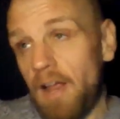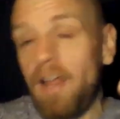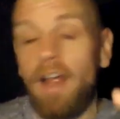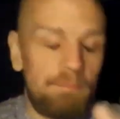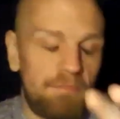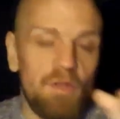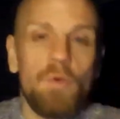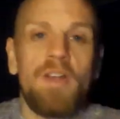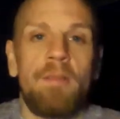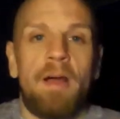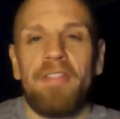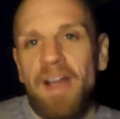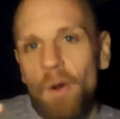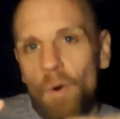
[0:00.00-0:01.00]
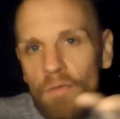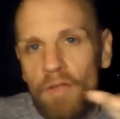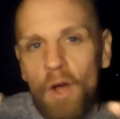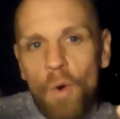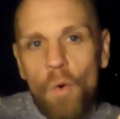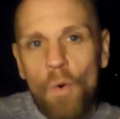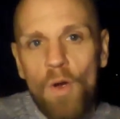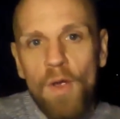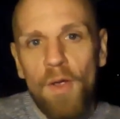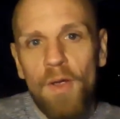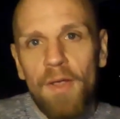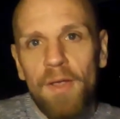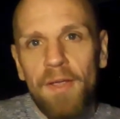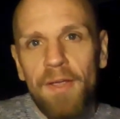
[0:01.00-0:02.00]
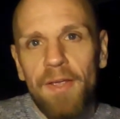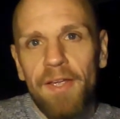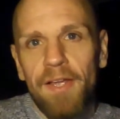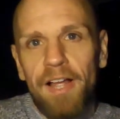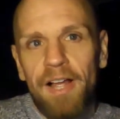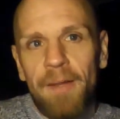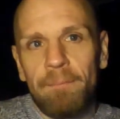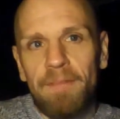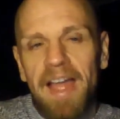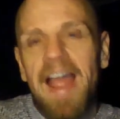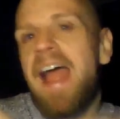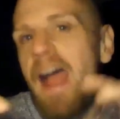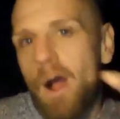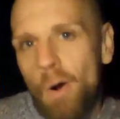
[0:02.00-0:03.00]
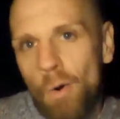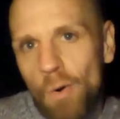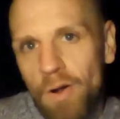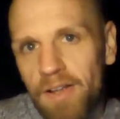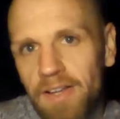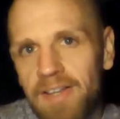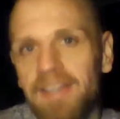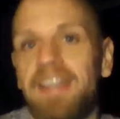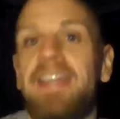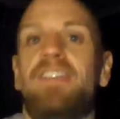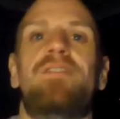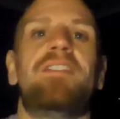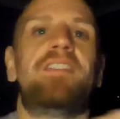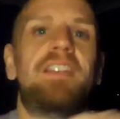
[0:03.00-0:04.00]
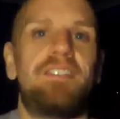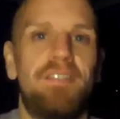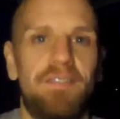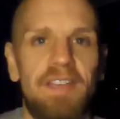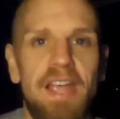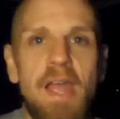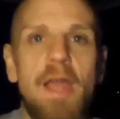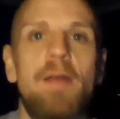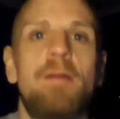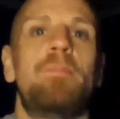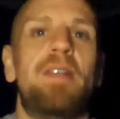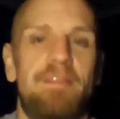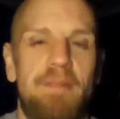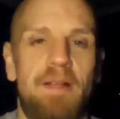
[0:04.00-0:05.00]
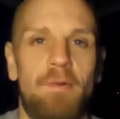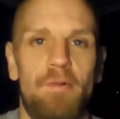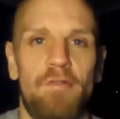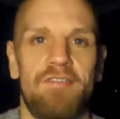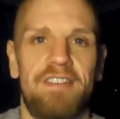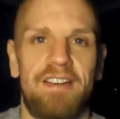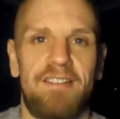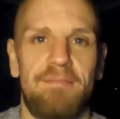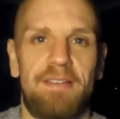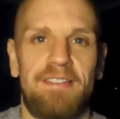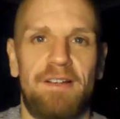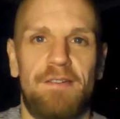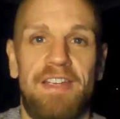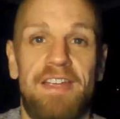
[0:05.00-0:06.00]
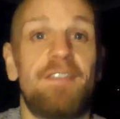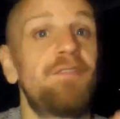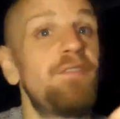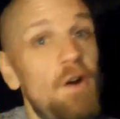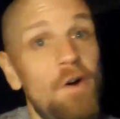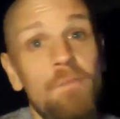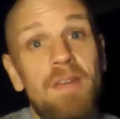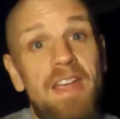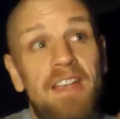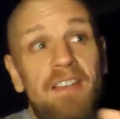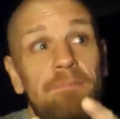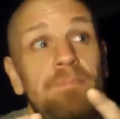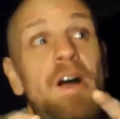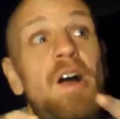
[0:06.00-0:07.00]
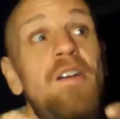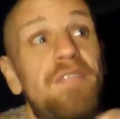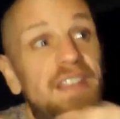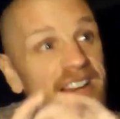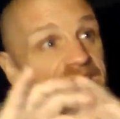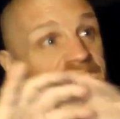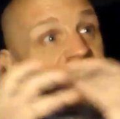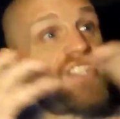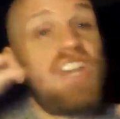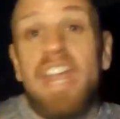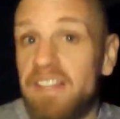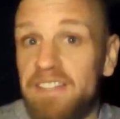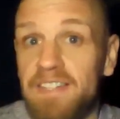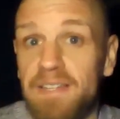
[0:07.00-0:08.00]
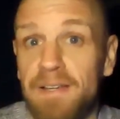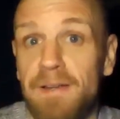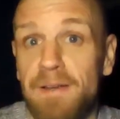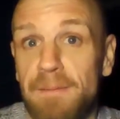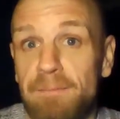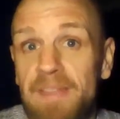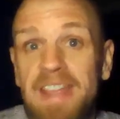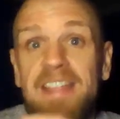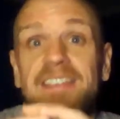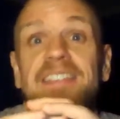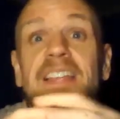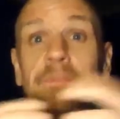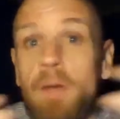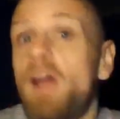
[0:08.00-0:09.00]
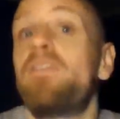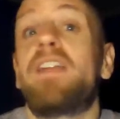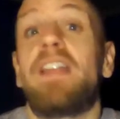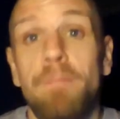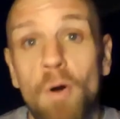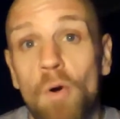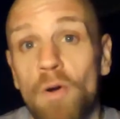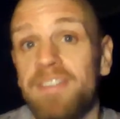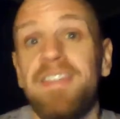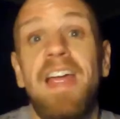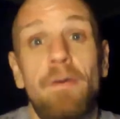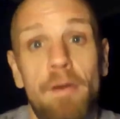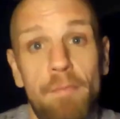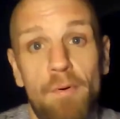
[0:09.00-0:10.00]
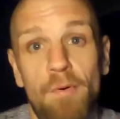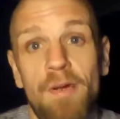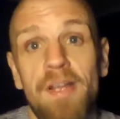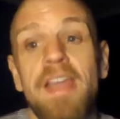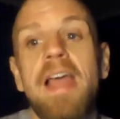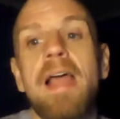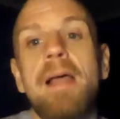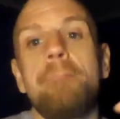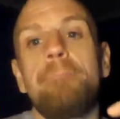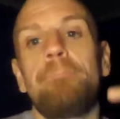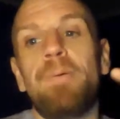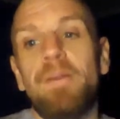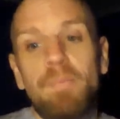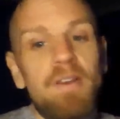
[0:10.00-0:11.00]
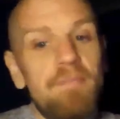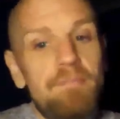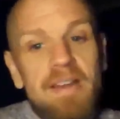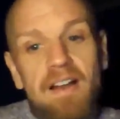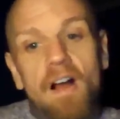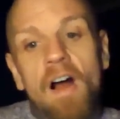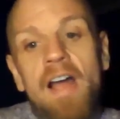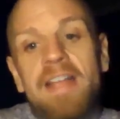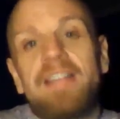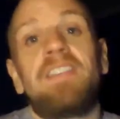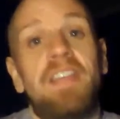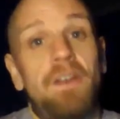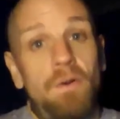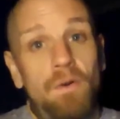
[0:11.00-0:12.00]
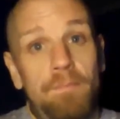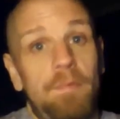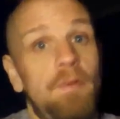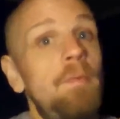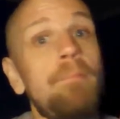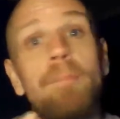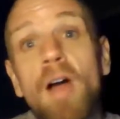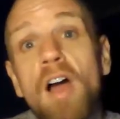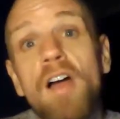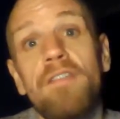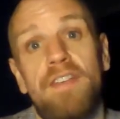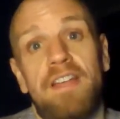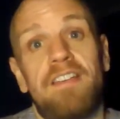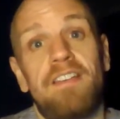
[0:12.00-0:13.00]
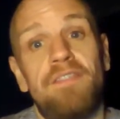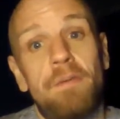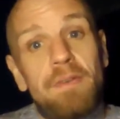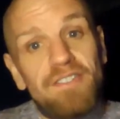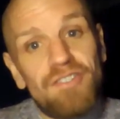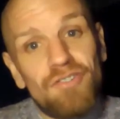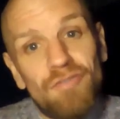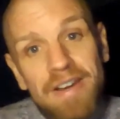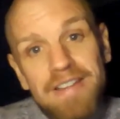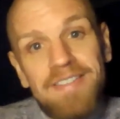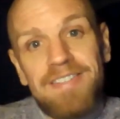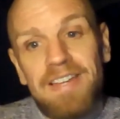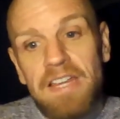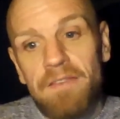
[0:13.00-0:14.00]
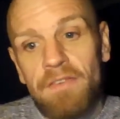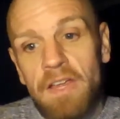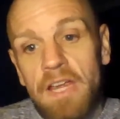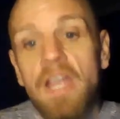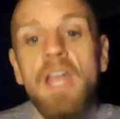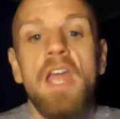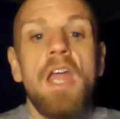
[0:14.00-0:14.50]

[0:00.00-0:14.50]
I'm talking about the whole how it transitions. Believe me, I'm not contradicting myself here. The film is perfectly shit. It's perfectly poor. It's terrible. But it would have been ideal. It would have been perfect if it went straight to TV.